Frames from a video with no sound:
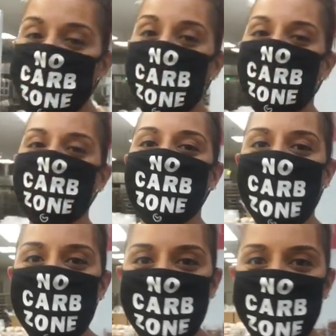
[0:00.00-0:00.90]
my
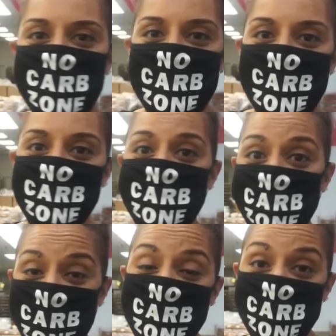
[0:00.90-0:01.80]
favorite
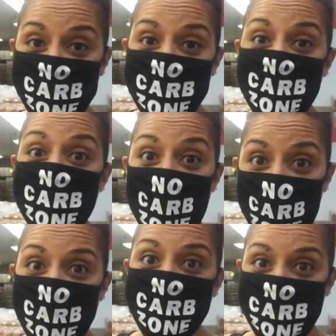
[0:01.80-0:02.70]
sweet treat of
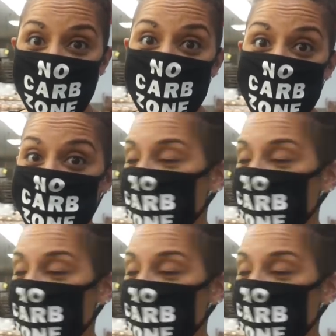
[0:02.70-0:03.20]
all time,